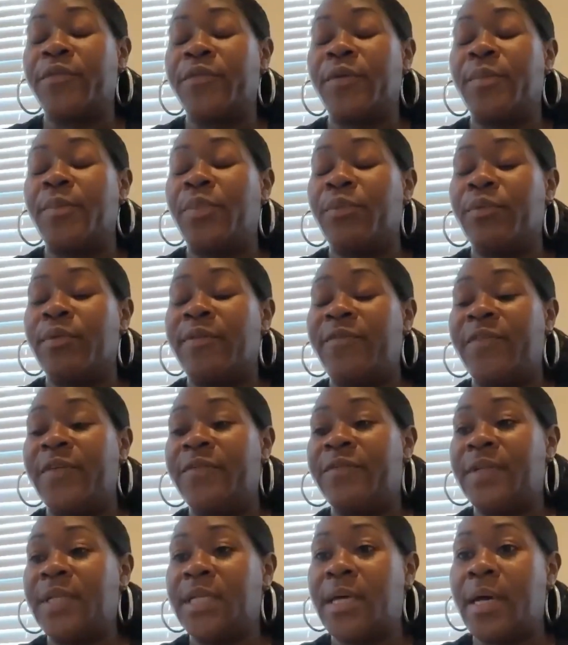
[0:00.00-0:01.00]
from
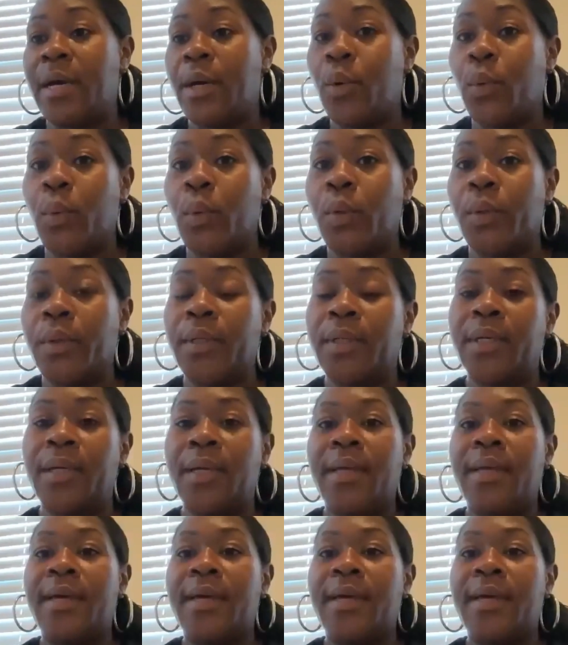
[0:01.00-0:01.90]
350.org,